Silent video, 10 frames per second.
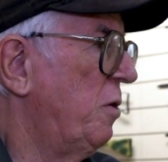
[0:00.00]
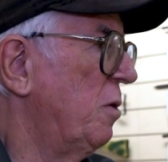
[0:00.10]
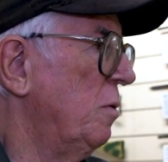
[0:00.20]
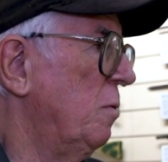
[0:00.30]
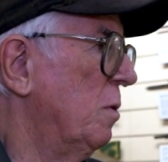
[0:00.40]

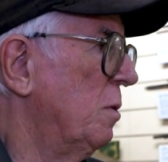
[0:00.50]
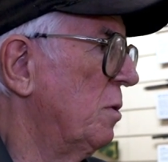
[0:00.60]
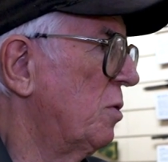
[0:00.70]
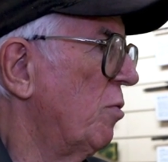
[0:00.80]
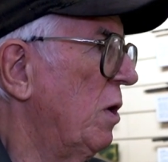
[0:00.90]
to
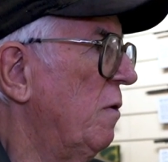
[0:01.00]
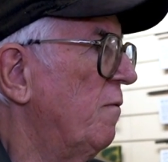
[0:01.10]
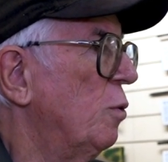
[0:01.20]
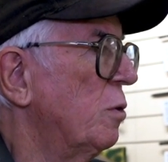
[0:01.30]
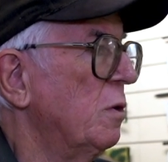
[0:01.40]
Australian
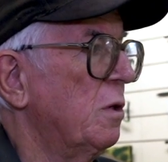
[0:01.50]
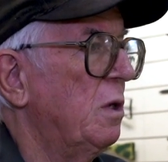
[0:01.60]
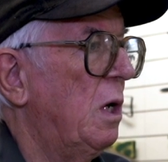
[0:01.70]
forces.